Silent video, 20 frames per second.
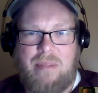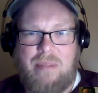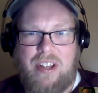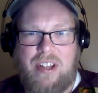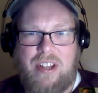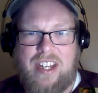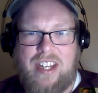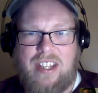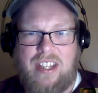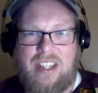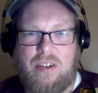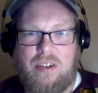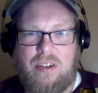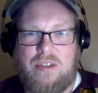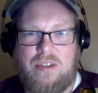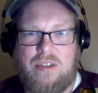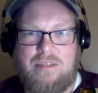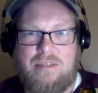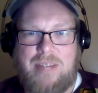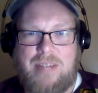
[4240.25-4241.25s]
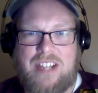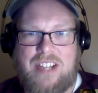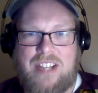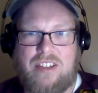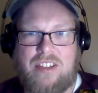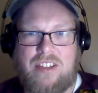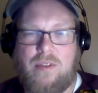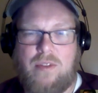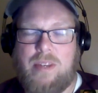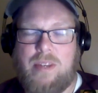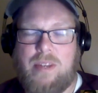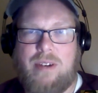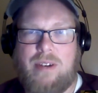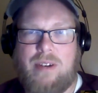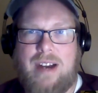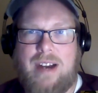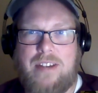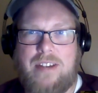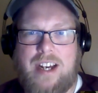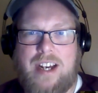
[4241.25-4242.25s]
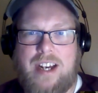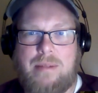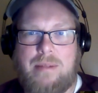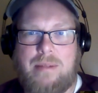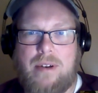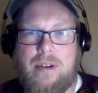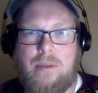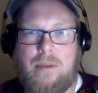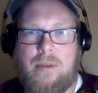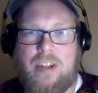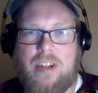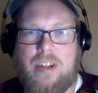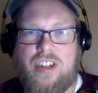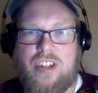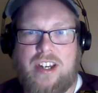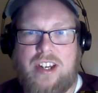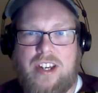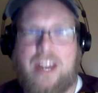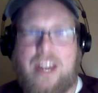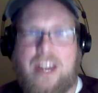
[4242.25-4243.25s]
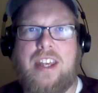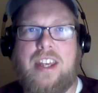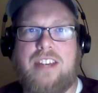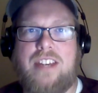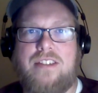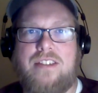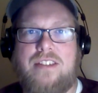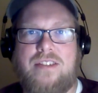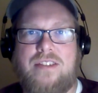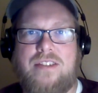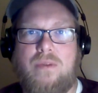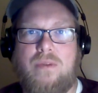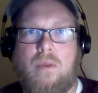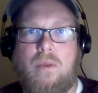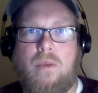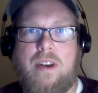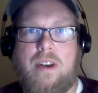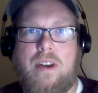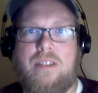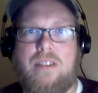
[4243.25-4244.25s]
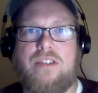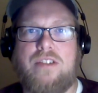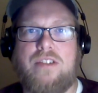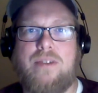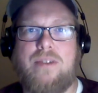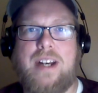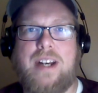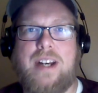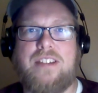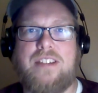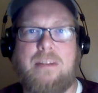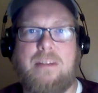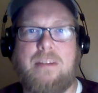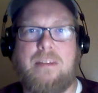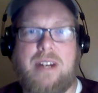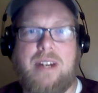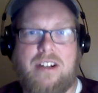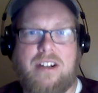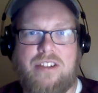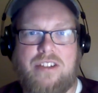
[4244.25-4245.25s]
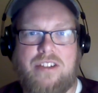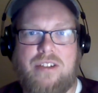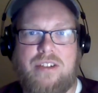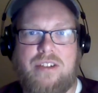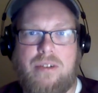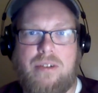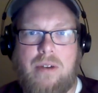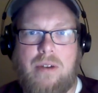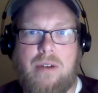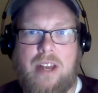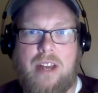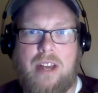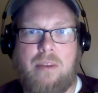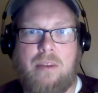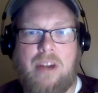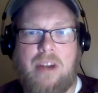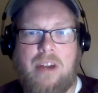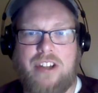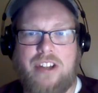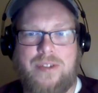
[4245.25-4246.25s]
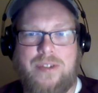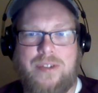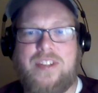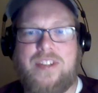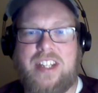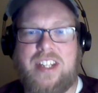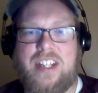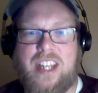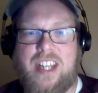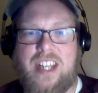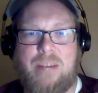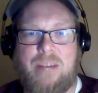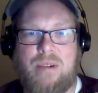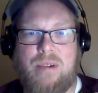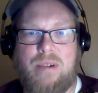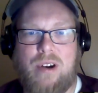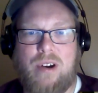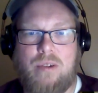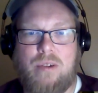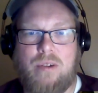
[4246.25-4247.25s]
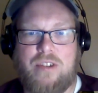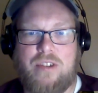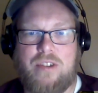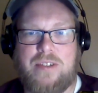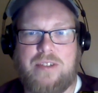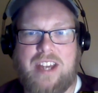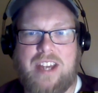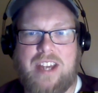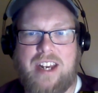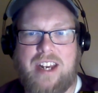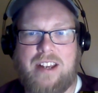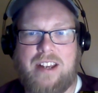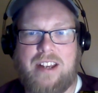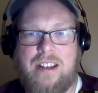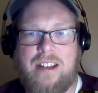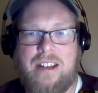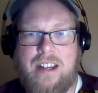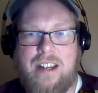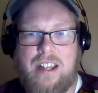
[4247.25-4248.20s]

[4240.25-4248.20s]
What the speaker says: building those bases from the ground up, which I think is one of their strengths compared to other models we've seen, like Pro, which was kind of